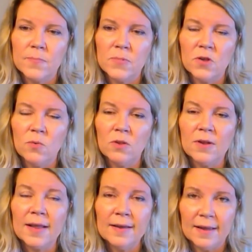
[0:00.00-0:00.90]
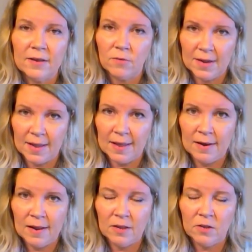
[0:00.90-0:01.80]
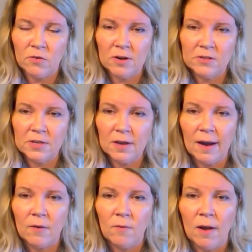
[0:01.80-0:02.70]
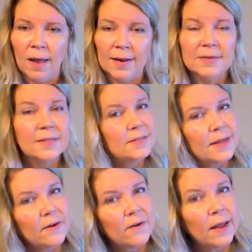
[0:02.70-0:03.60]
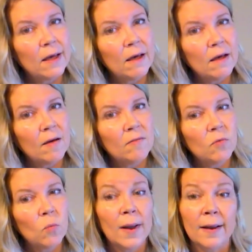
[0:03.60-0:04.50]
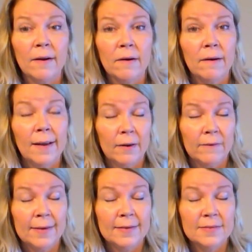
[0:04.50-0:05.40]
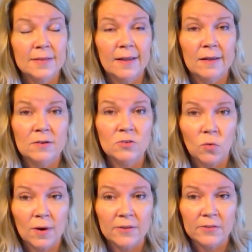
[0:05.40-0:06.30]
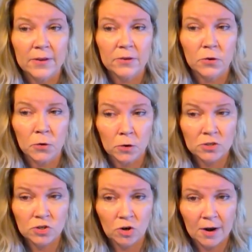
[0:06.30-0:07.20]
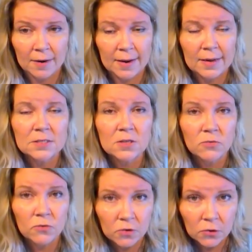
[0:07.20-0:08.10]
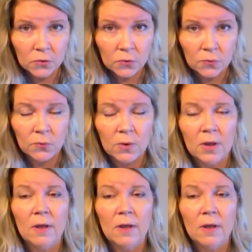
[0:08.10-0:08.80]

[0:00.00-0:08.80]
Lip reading: So we're looking at, again, at Uranus and Chiron, into this area of where Aries and Taurus hit your chart. And so for you,